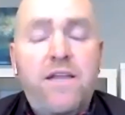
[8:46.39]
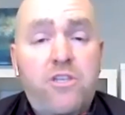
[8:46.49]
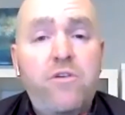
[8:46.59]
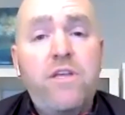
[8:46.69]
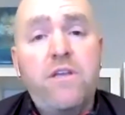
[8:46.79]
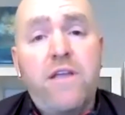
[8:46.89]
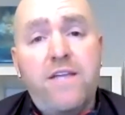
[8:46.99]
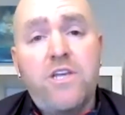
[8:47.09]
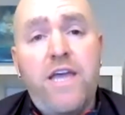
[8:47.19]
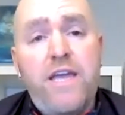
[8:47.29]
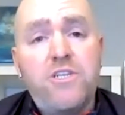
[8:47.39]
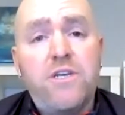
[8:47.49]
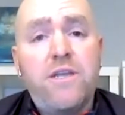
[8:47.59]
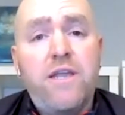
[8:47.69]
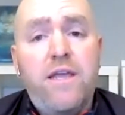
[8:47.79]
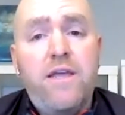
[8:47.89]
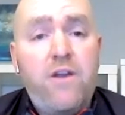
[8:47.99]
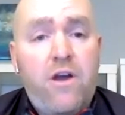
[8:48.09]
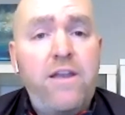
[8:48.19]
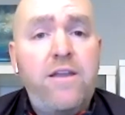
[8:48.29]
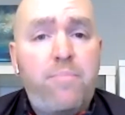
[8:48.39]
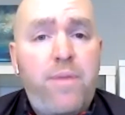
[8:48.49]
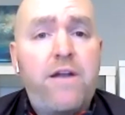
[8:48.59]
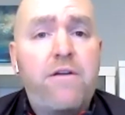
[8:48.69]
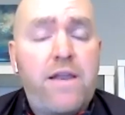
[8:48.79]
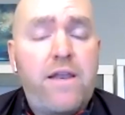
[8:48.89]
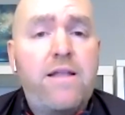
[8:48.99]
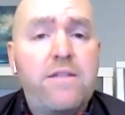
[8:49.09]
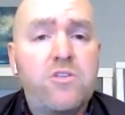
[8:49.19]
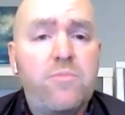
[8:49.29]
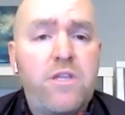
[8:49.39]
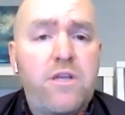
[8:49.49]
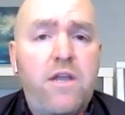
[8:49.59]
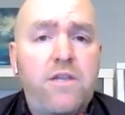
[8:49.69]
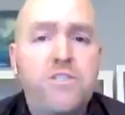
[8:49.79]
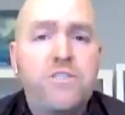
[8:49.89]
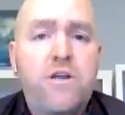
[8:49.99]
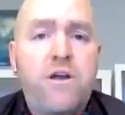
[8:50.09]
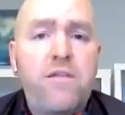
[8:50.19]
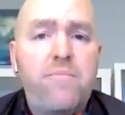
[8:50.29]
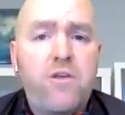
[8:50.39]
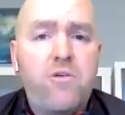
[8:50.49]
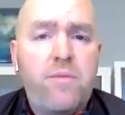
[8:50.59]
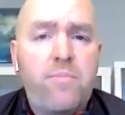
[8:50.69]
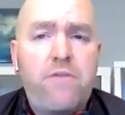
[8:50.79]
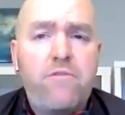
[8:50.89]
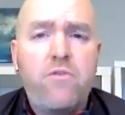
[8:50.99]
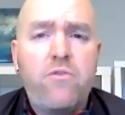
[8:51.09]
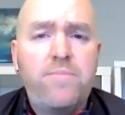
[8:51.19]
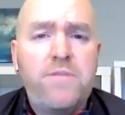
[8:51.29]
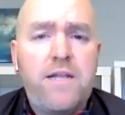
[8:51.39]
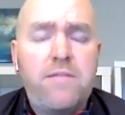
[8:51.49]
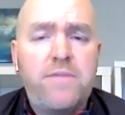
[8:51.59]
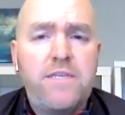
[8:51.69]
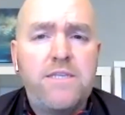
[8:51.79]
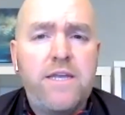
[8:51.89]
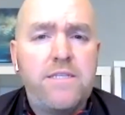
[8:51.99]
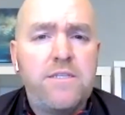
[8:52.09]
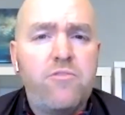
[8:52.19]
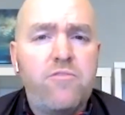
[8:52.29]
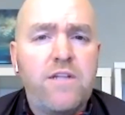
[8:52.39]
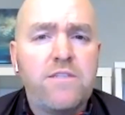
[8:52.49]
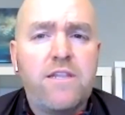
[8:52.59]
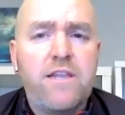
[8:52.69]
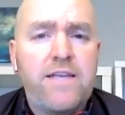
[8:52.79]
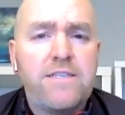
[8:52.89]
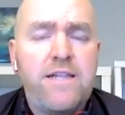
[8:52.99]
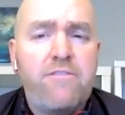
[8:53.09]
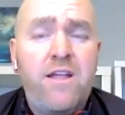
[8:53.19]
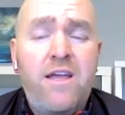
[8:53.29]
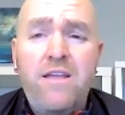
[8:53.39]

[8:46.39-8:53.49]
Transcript: doing education in Ireland better, and some of the colleges in Ireland becoming better equipped to help these kids to move on to the next level.